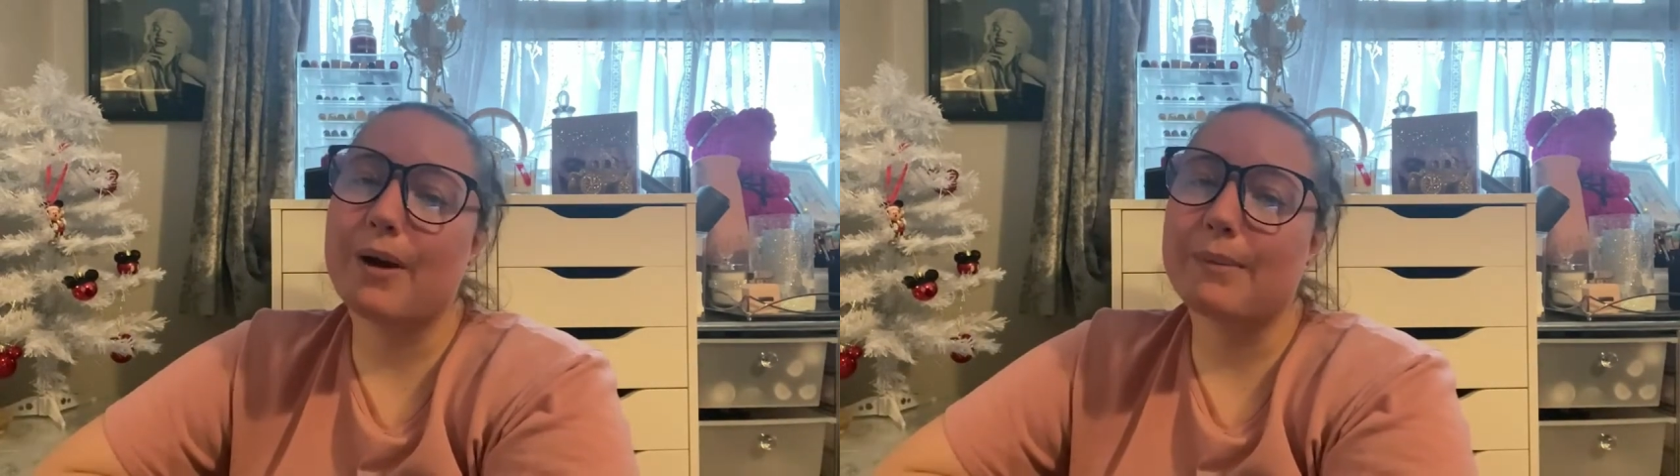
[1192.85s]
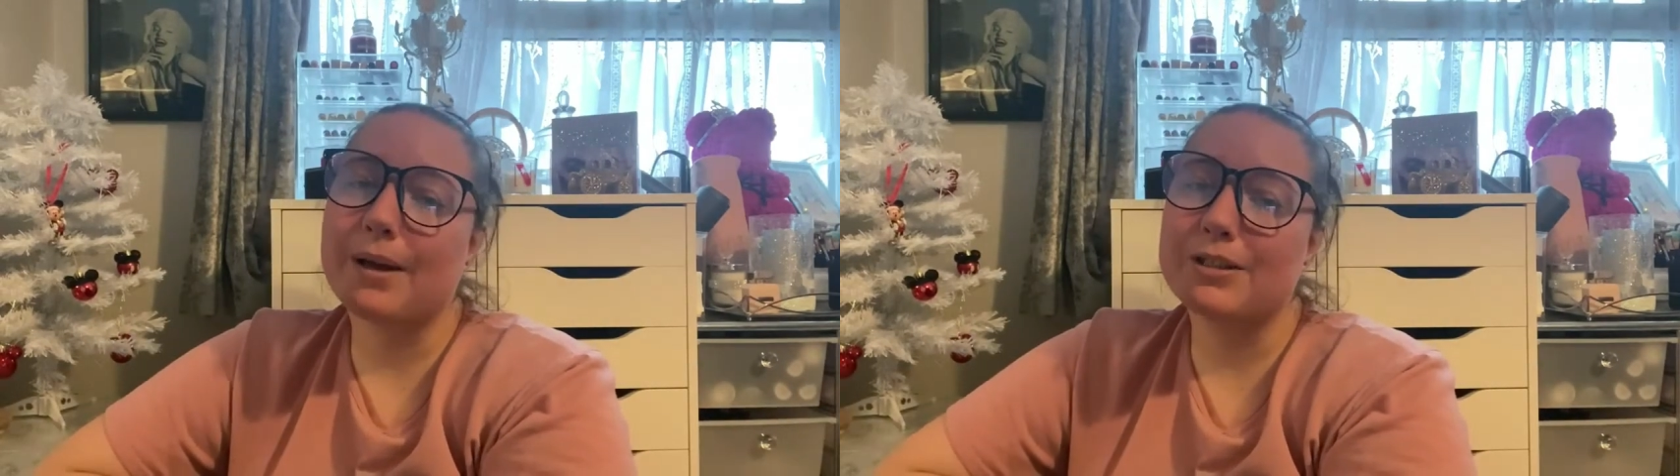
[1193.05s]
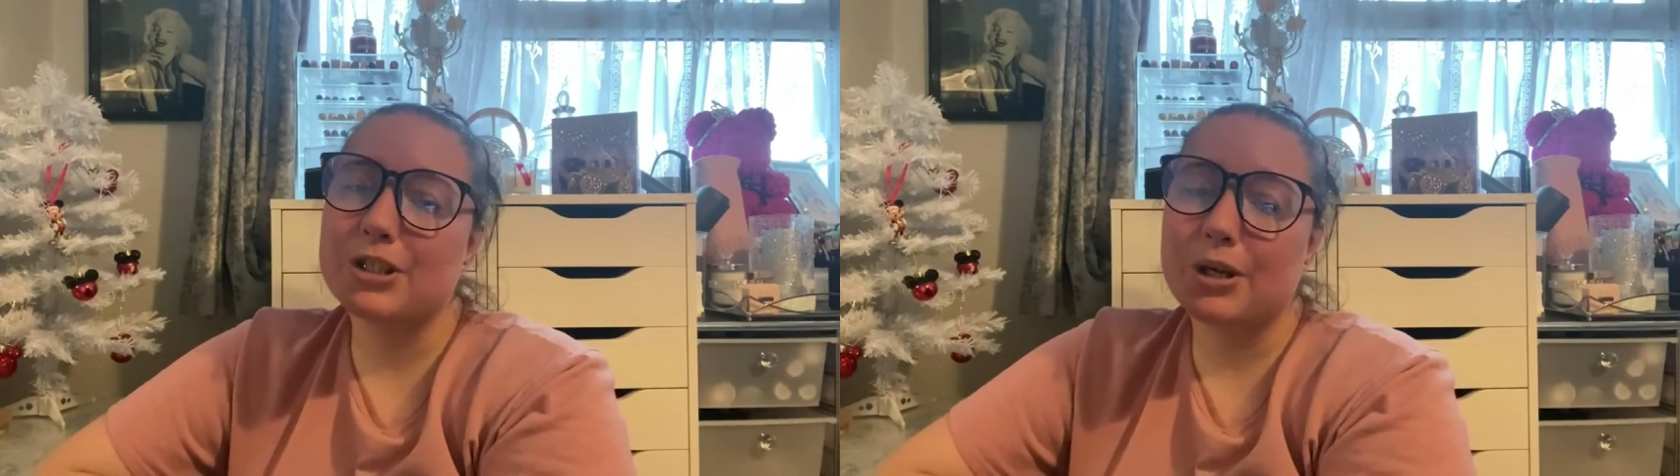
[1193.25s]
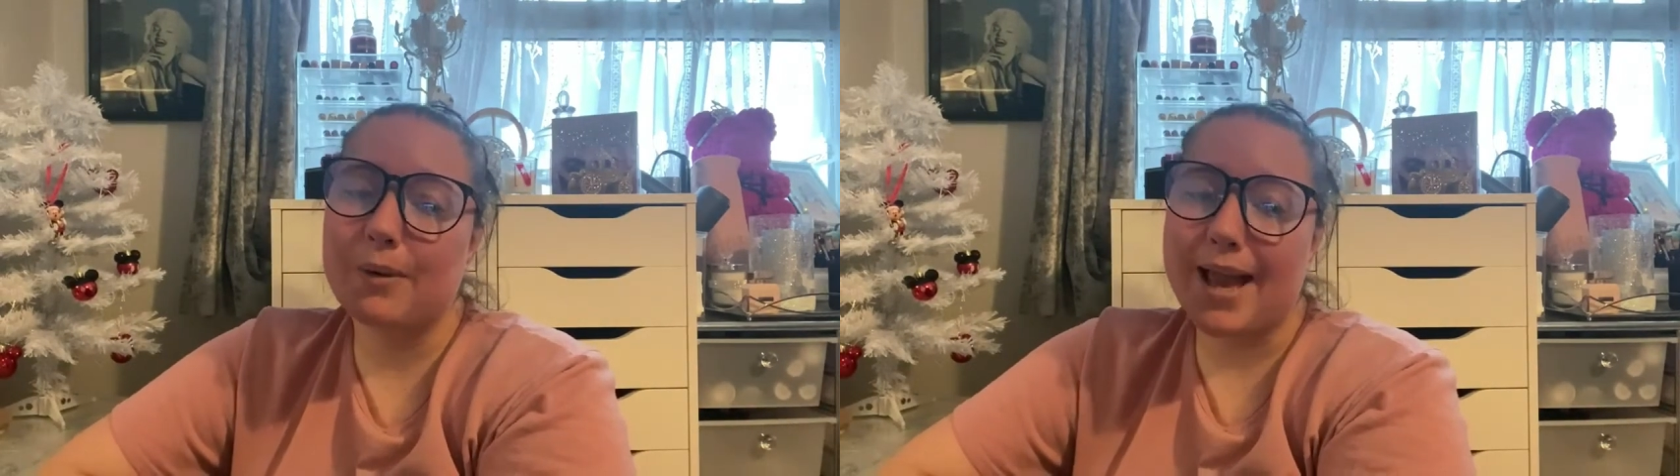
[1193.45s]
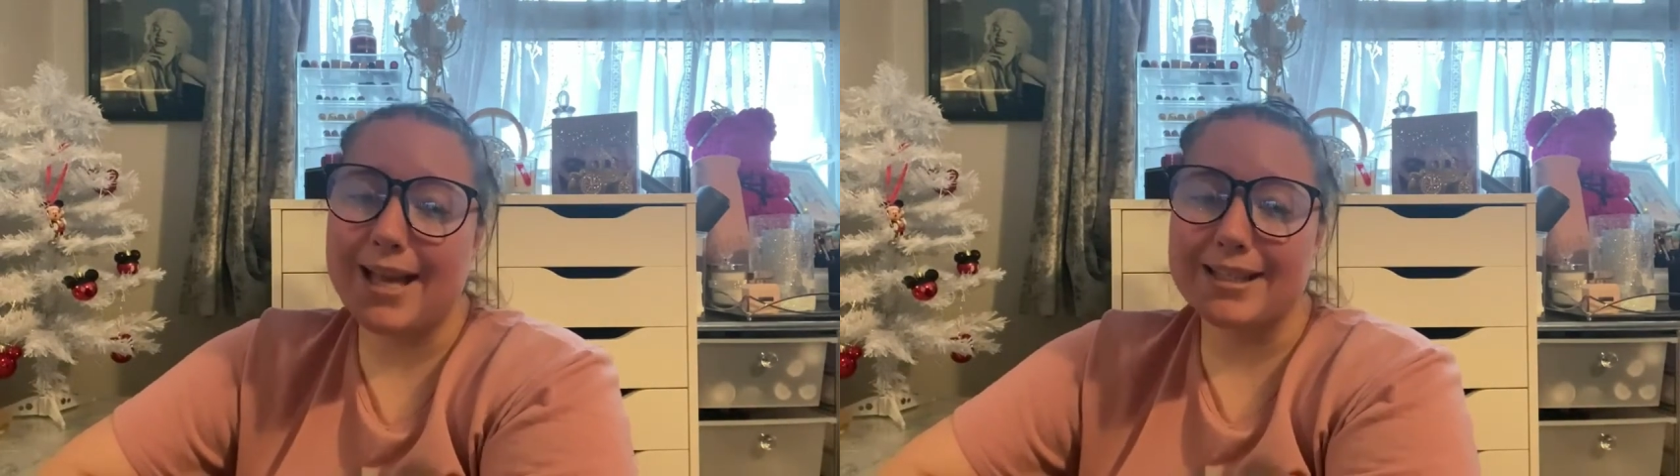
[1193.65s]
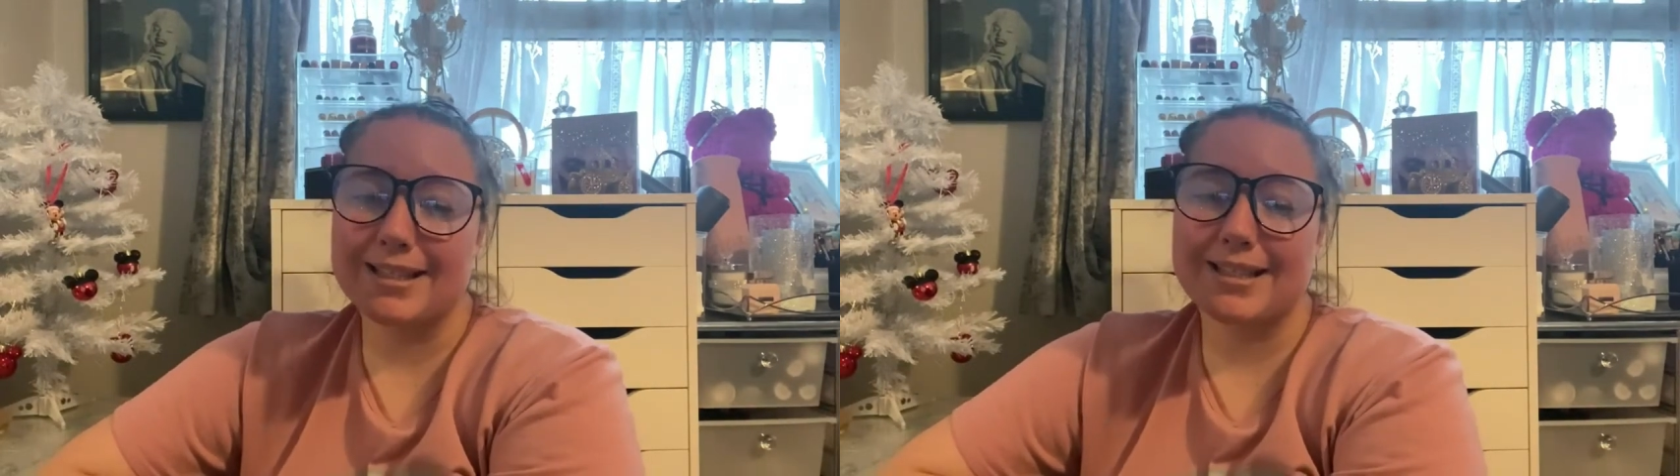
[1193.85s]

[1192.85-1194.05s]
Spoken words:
I'm going to end